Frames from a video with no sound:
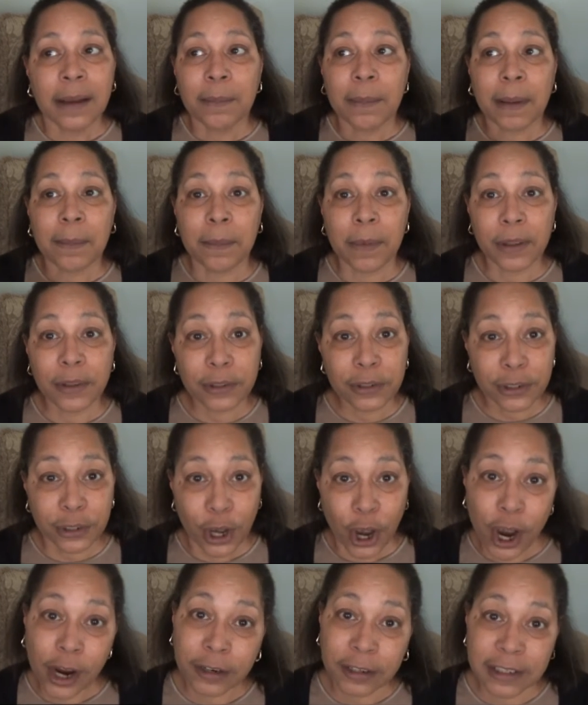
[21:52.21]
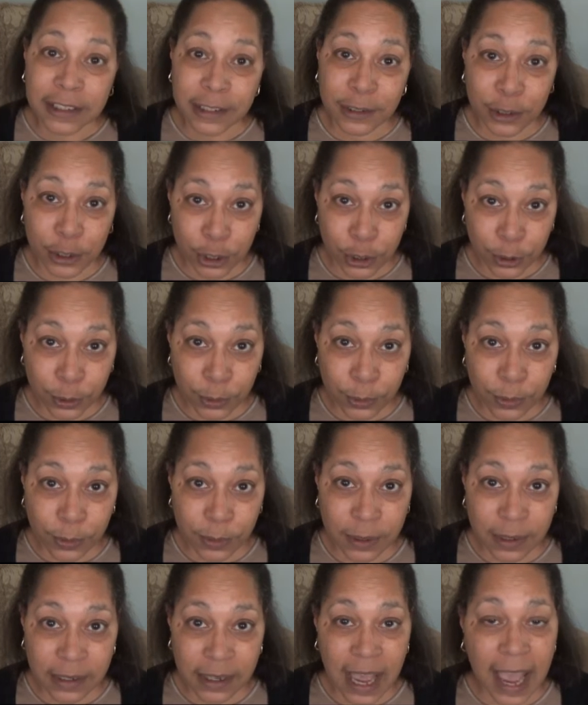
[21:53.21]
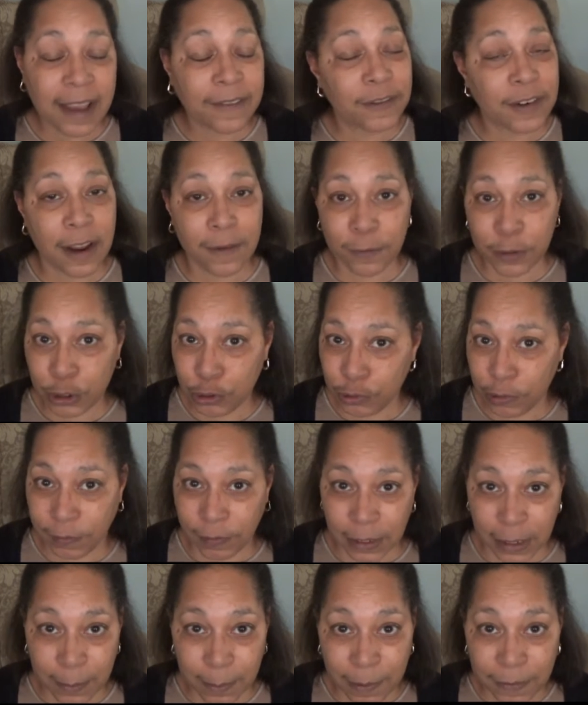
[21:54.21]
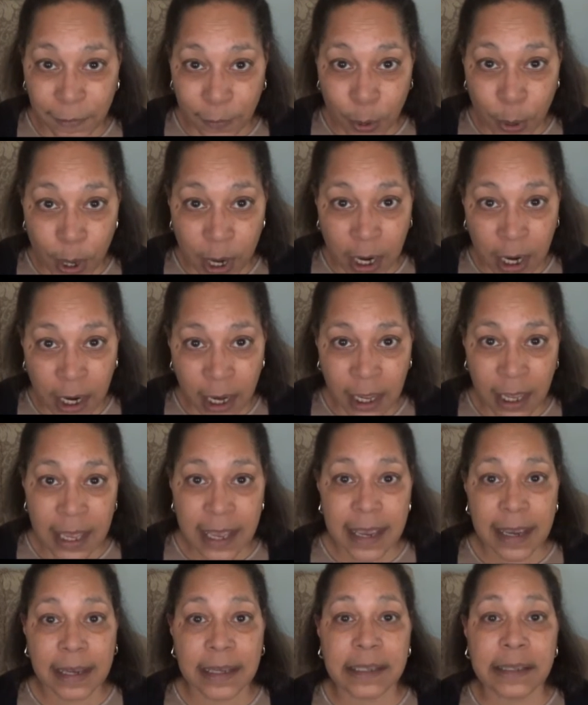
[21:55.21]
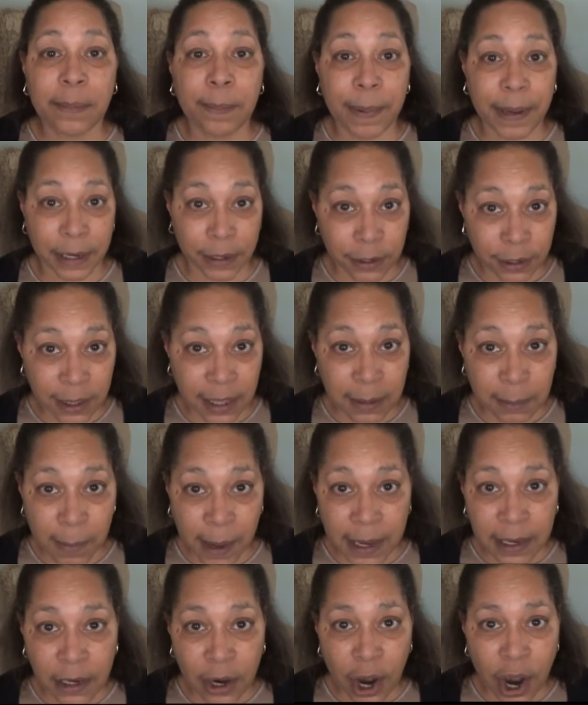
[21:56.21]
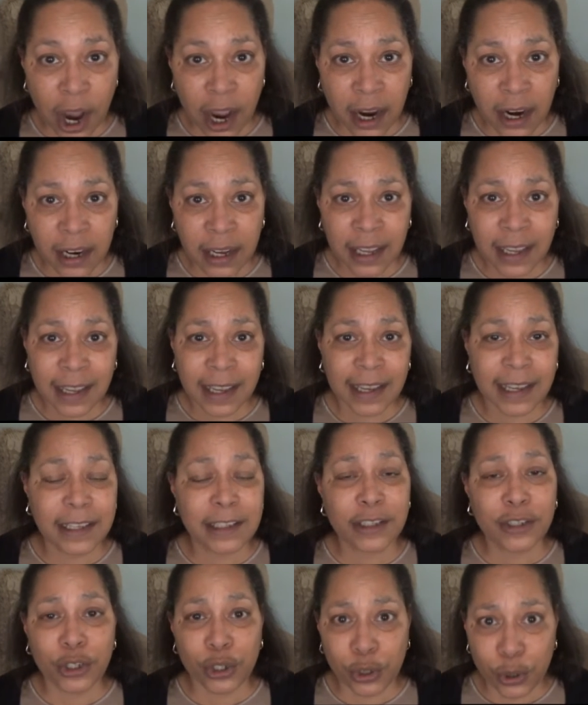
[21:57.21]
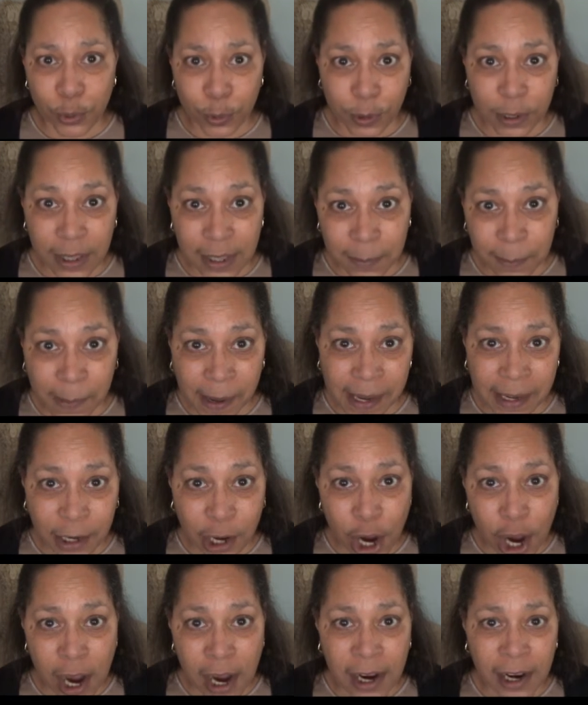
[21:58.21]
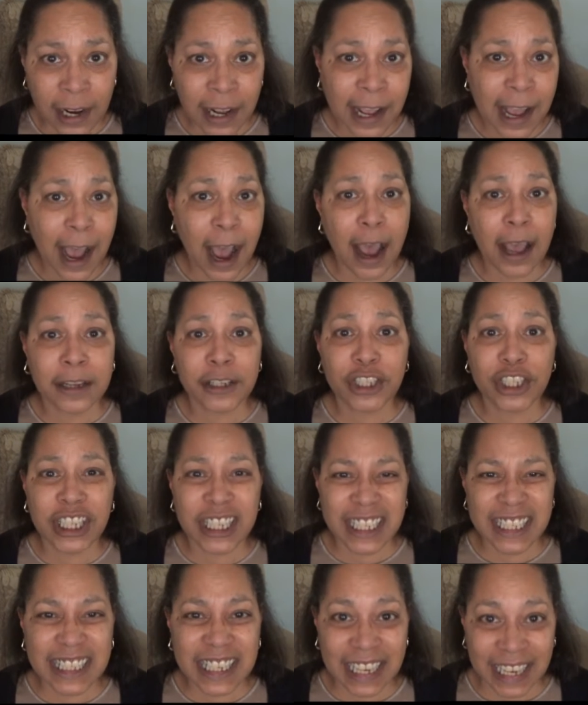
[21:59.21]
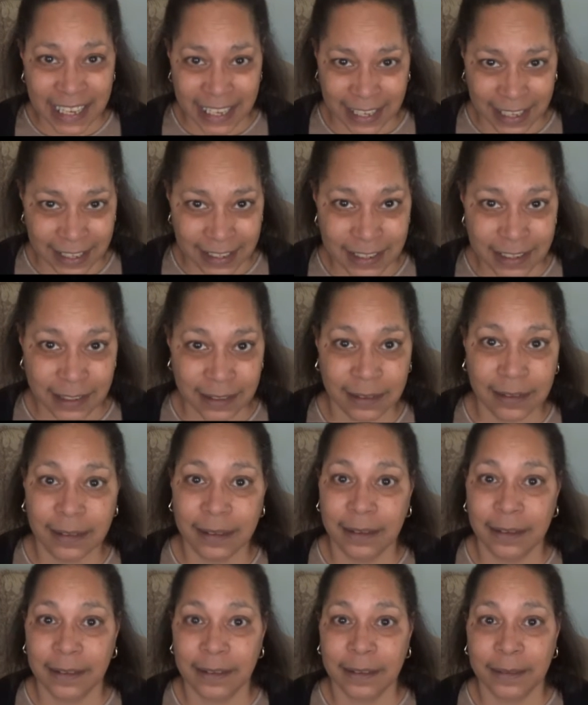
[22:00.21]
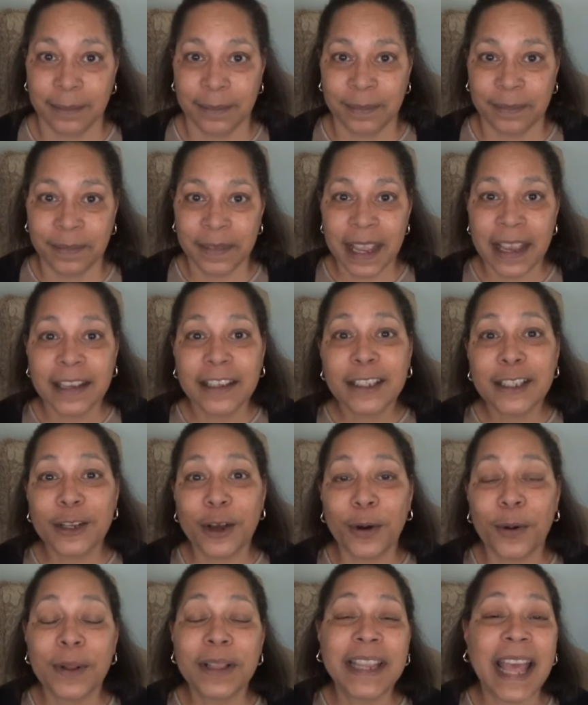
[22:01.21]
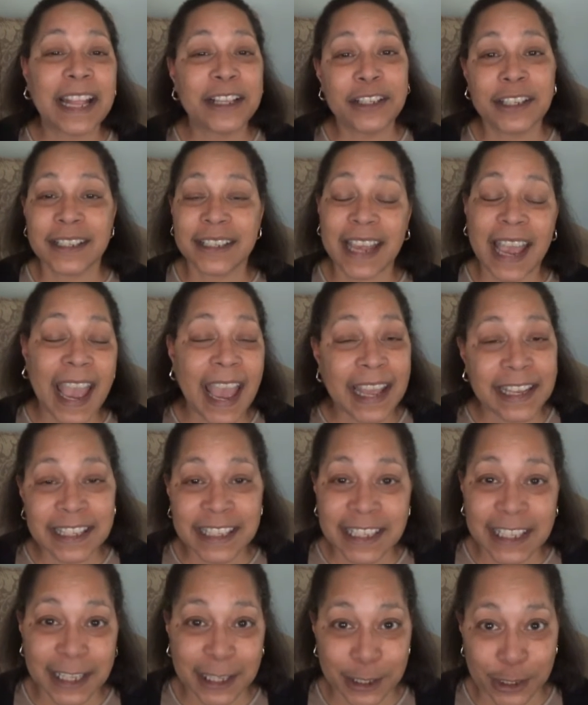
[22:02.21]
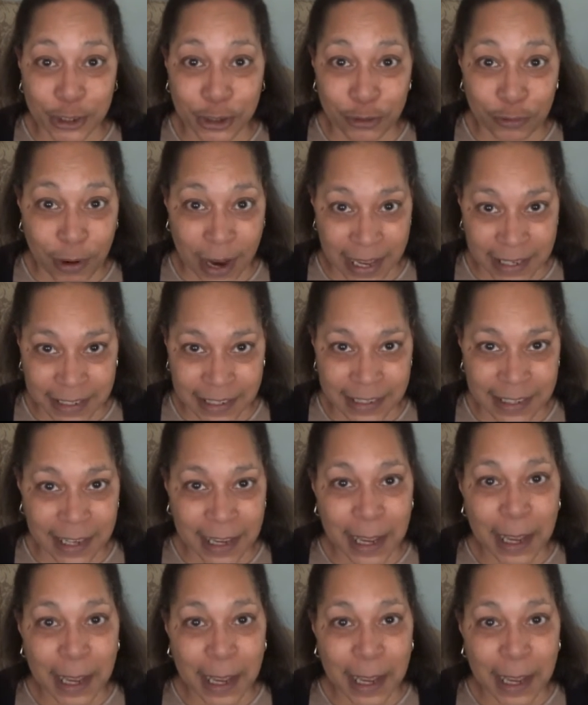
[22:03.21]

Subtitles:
My mother's car is new. I've never driven it before. It's bigger than my car. It's newer than my car. And she's in it. So that just adds to the stress.